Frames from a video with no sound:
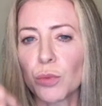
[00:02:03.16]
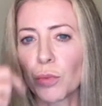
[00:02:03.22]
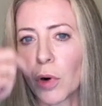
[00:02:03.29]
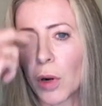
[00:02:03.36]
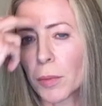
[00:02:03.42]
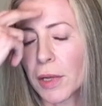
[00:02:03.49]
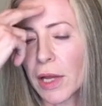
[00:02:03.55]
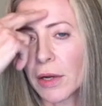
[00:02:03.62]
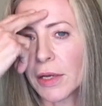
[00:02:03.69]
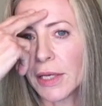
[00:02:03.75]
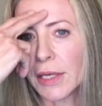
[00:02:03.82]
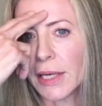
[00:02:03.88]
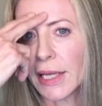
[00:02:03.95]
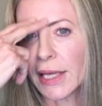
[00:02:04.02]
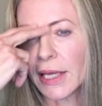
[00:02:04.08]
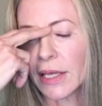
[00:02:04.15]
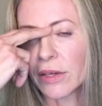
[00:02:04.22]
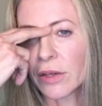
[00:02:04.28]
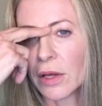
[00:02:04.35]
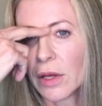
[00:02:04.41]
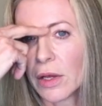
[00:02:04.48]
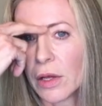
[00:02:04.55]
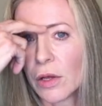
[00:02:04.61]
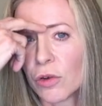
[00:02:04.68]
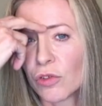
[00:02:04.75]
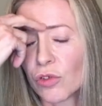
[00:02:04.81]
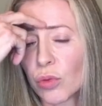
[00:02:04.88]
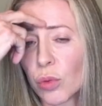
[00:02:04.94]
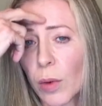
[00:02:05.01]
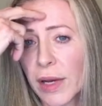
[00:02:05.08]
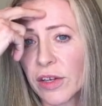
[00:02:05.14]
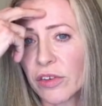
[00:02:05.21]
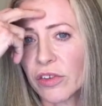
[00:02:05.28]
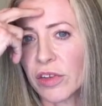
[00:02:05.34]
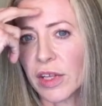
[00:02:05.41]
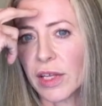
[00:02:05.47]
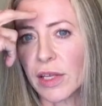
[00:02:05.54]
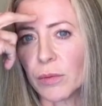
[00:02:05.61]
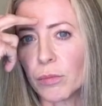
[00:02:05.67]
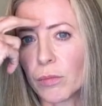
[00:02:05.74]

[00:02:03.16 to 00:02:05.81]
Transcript: you probably only need 20